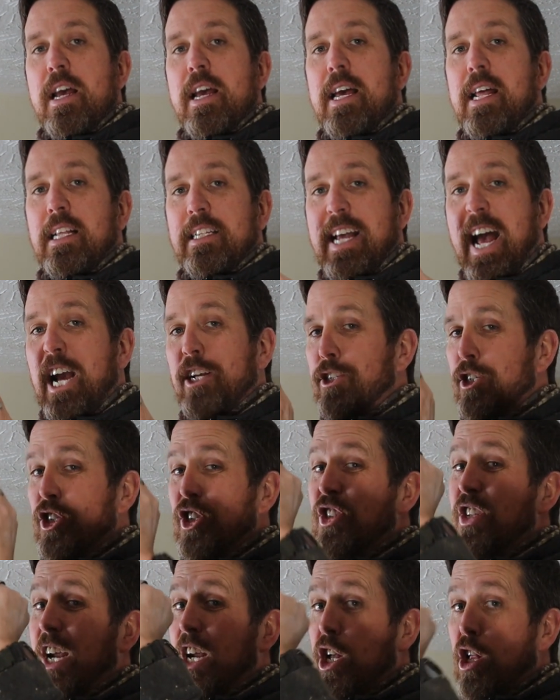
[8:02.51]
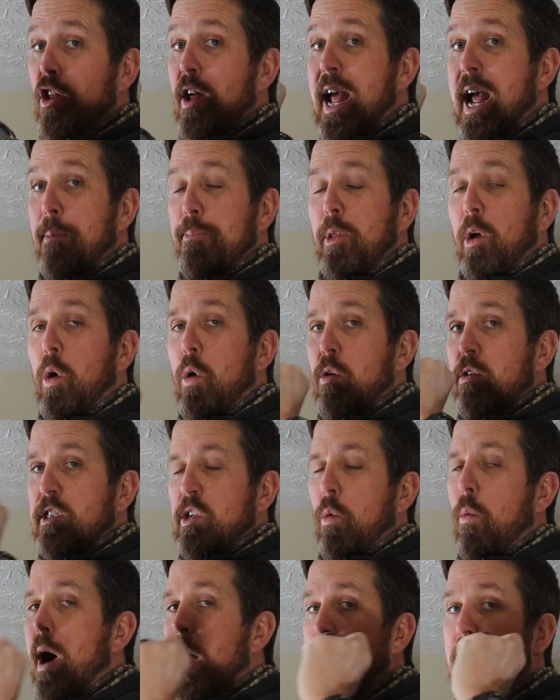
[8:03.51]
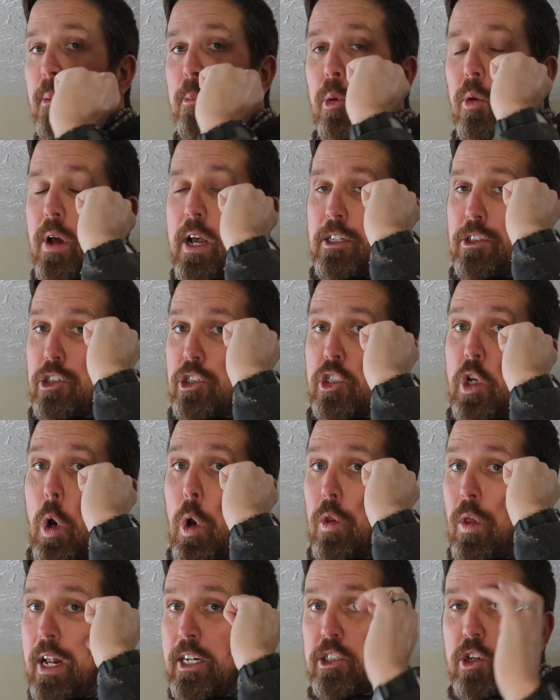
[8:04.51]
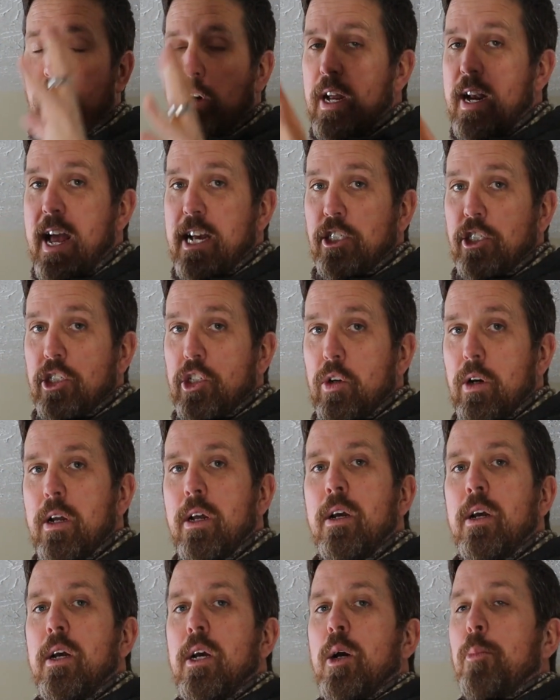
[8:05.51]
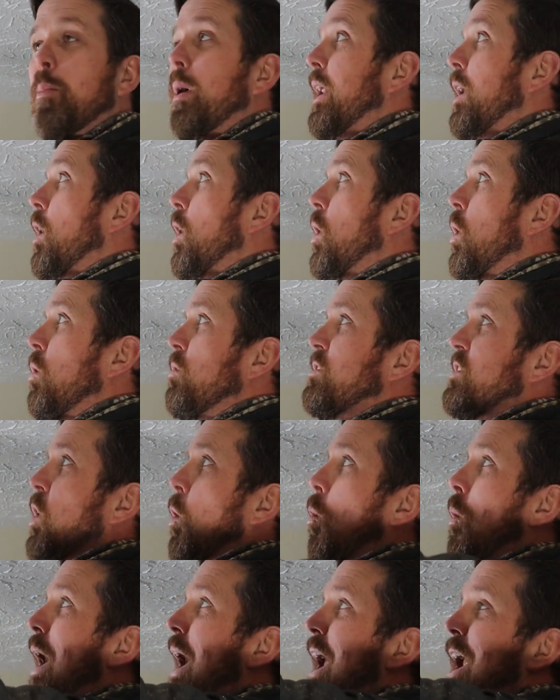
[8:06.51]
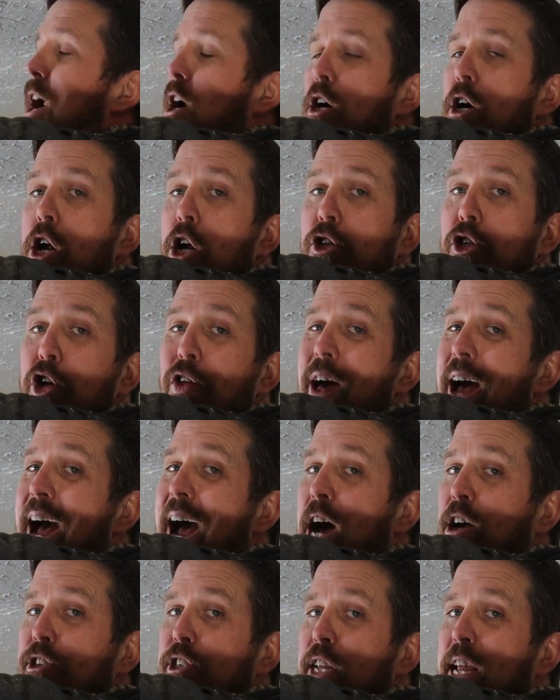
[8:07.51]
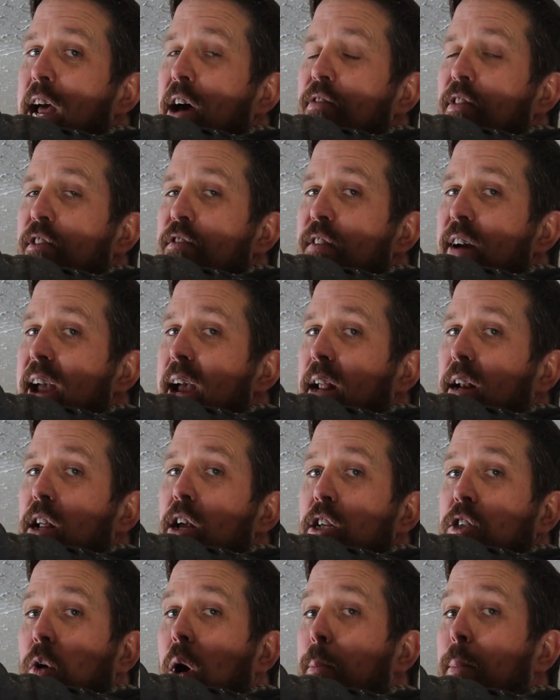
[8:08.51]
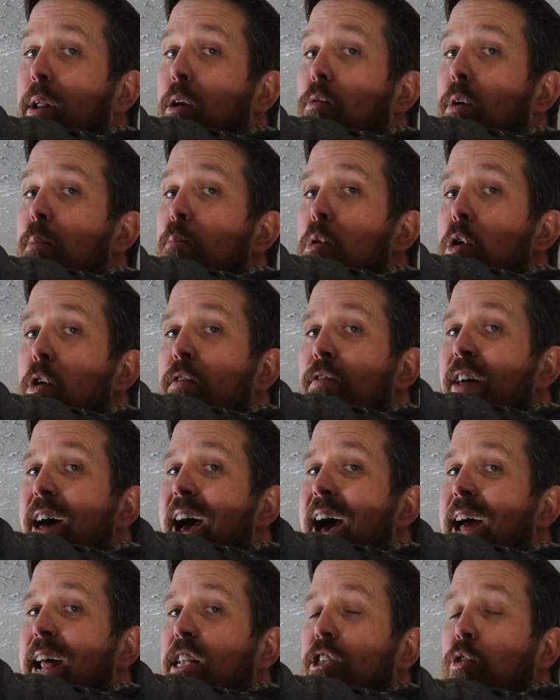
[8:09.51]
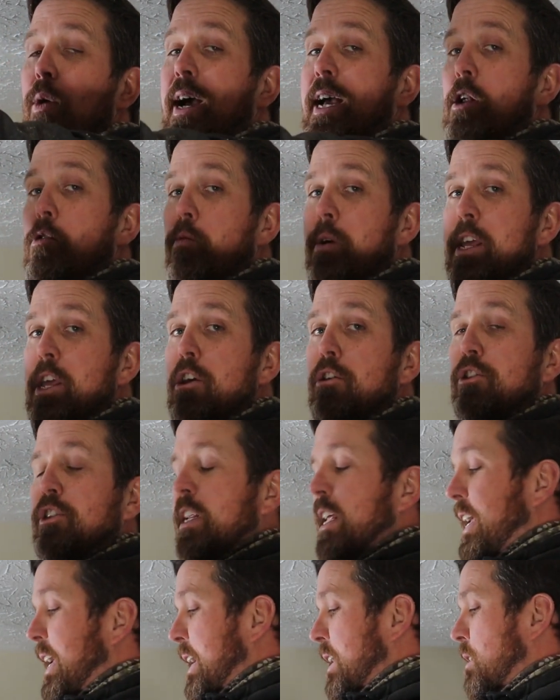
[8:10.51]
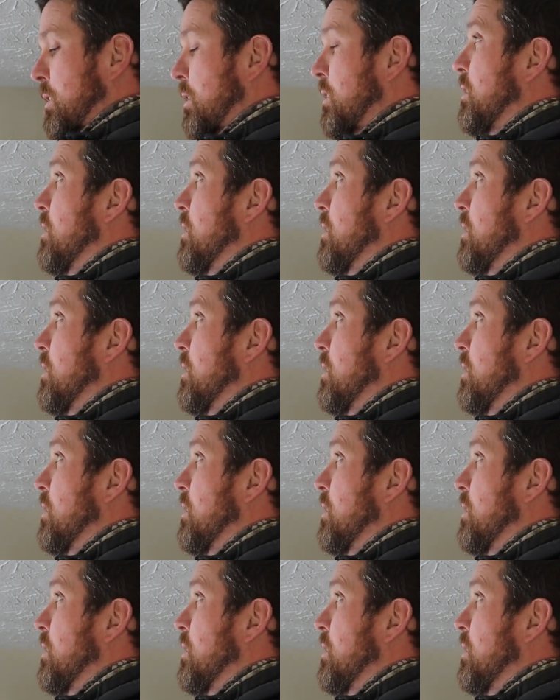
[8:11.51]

It is actually just a clamp that holds the wire in place. There's no electrical connection to it, but it holds the wire to the housing of the fan. So I'm going to remove that so I can reuse it again.